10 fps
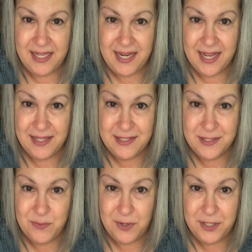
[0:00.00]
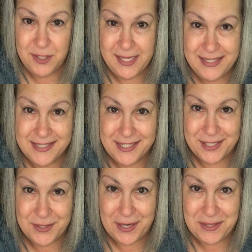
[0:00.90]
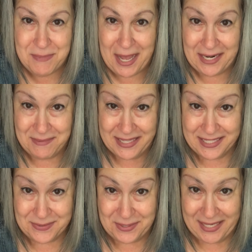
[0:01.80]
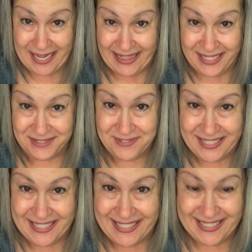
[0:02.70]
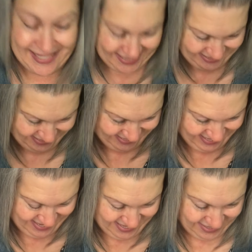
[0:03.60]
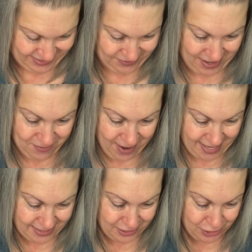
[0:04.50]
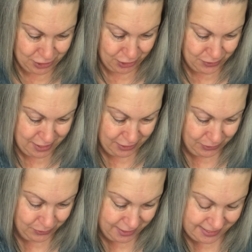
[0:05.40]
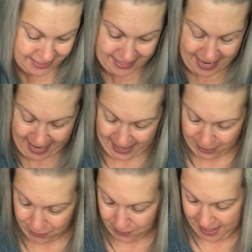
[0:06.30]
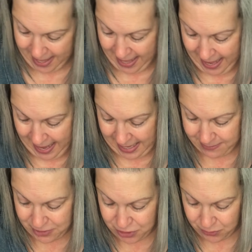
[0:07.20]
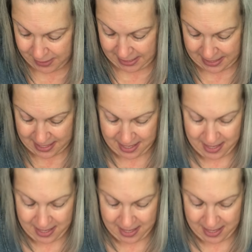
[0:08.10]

an Alice in Wonderland sticker on the bottom of this one. I love it. So I wanted to show you because now I'm doing